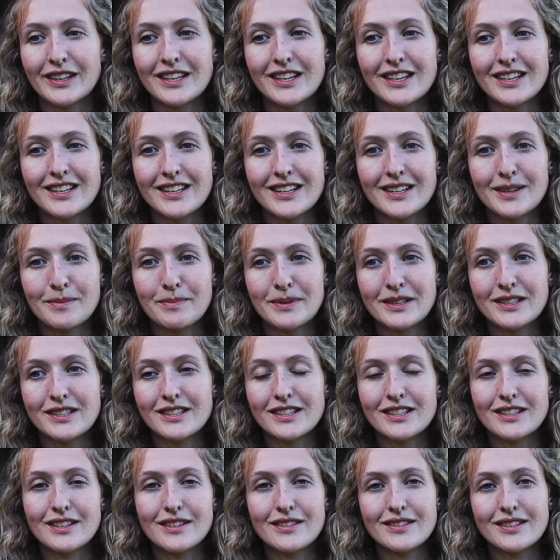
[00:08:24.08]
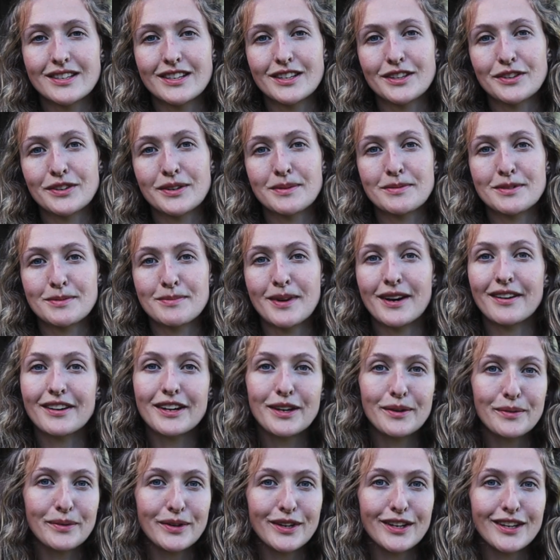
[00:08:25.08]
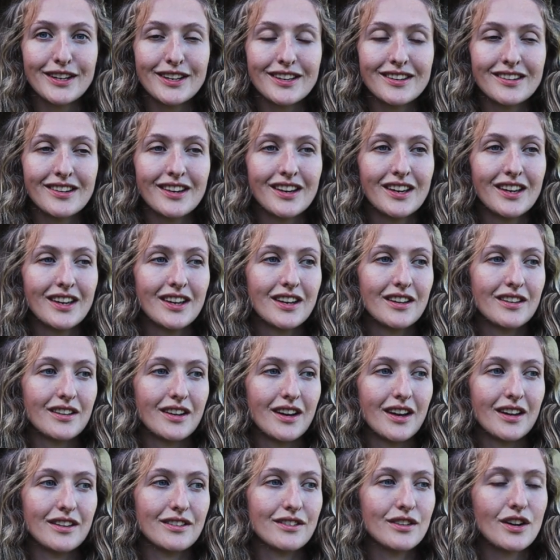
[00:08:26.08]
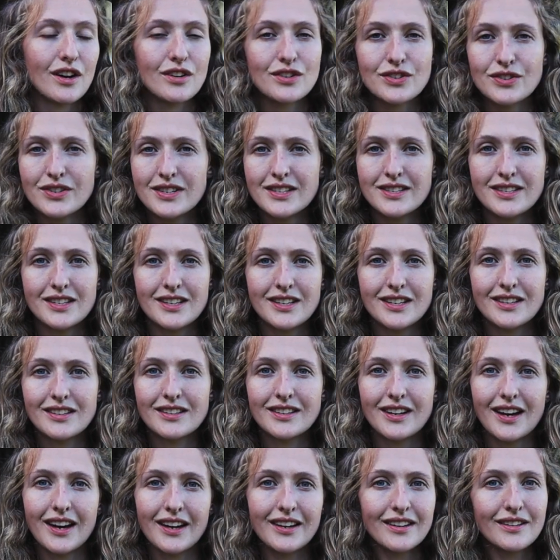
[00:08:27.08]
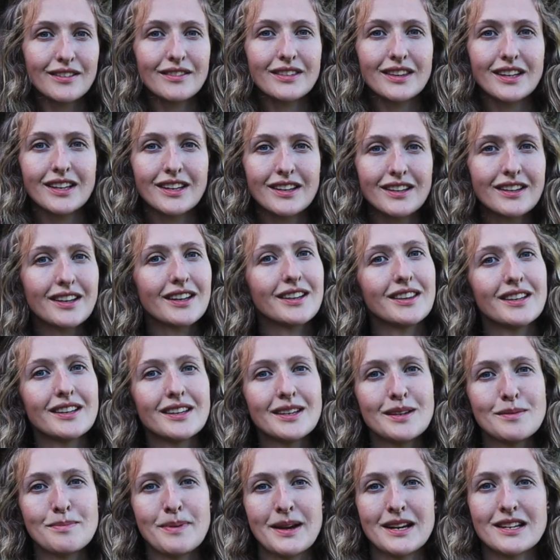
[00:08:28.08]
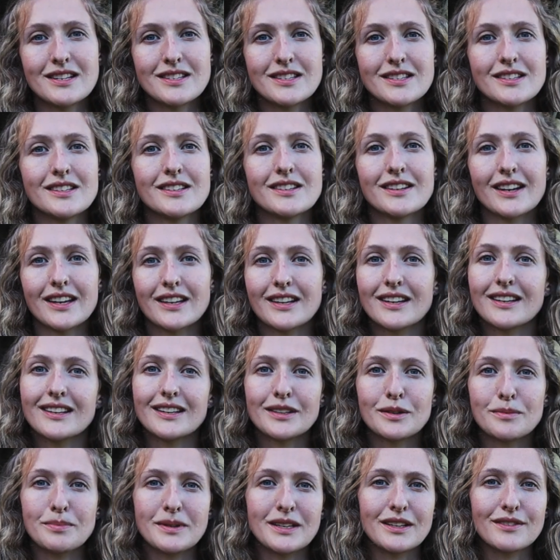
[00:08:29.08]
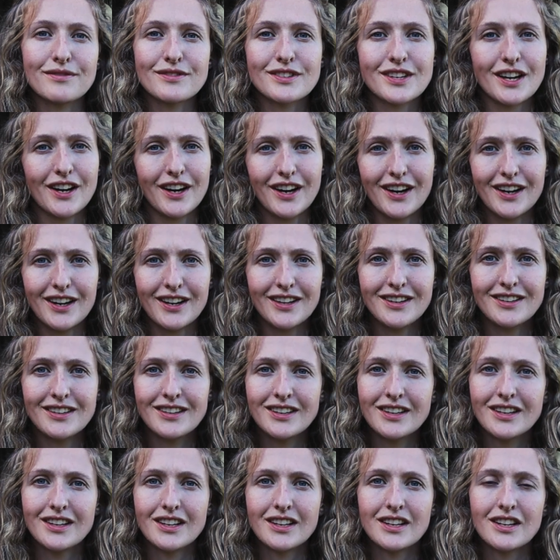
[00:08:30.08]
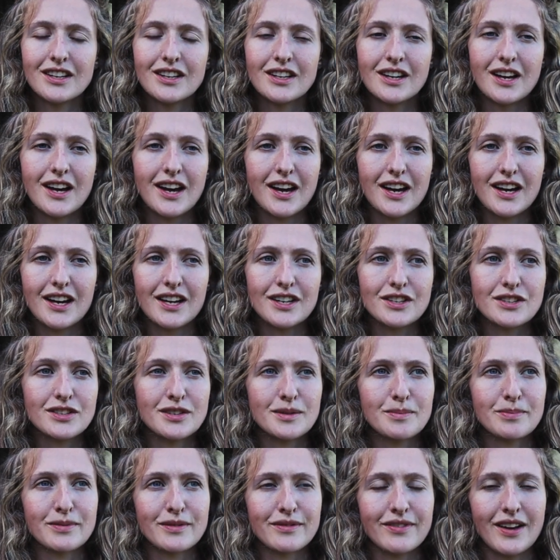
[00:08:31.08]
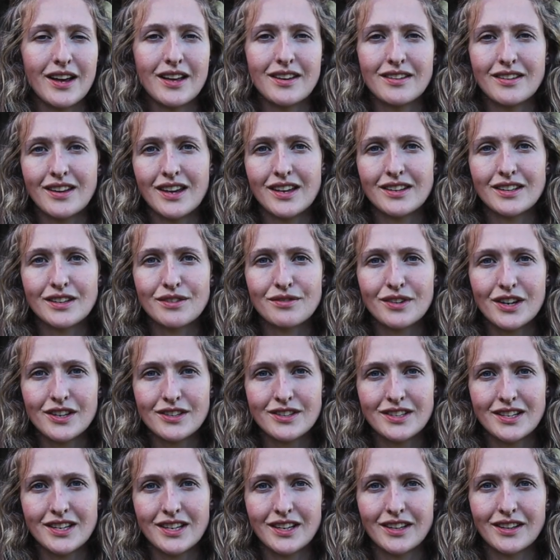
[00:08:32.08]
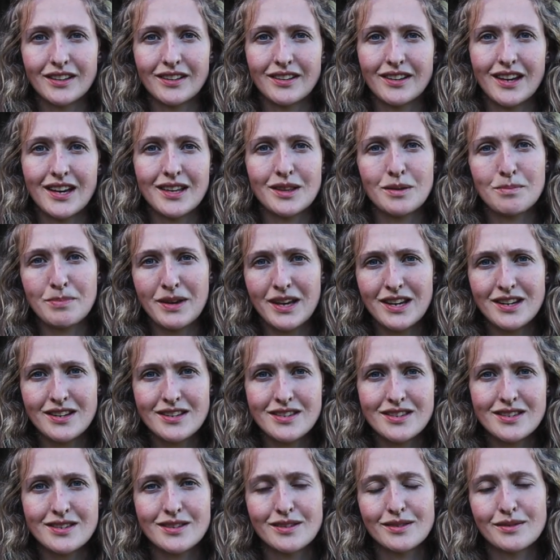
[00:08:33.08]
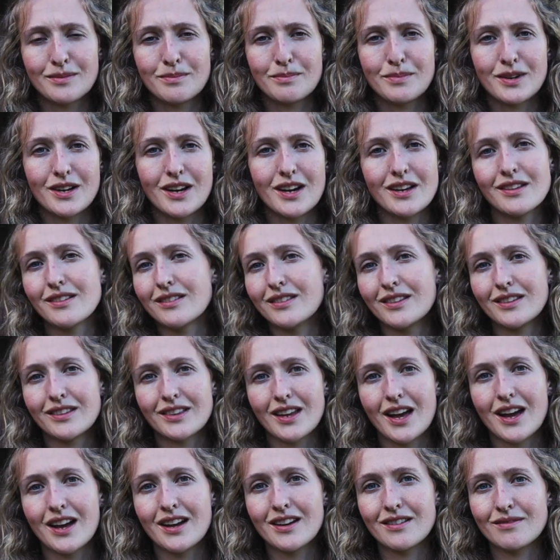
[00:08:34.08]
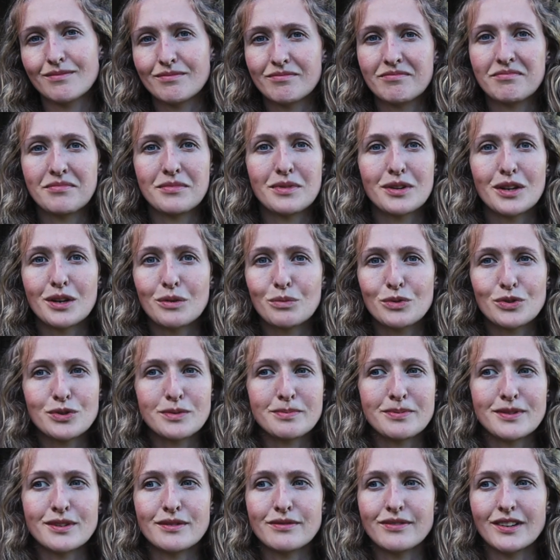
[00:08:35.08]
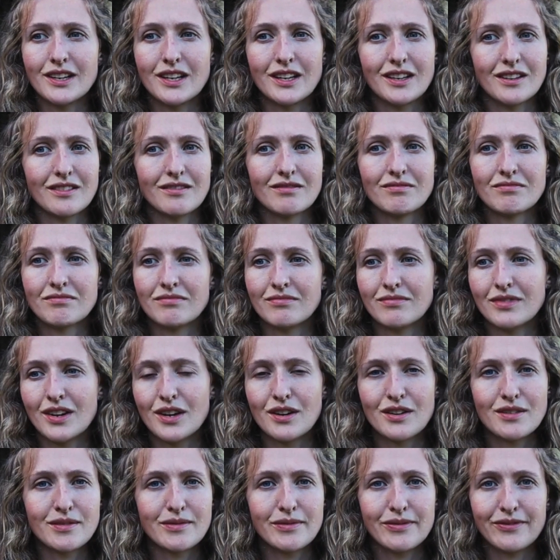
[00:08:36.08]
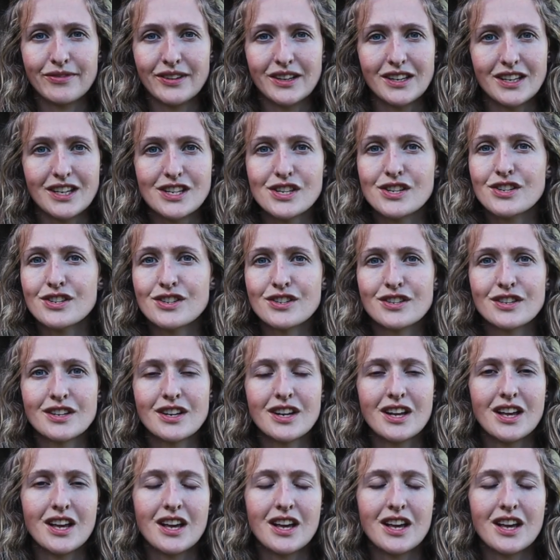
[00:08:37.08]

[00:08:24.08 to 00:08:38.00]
He built it using cryptomeria wood, not treated, I don't think. I think he painted like a little bit of tar to prevent any rotting at the base, but other than that, no waterproofing, no finish.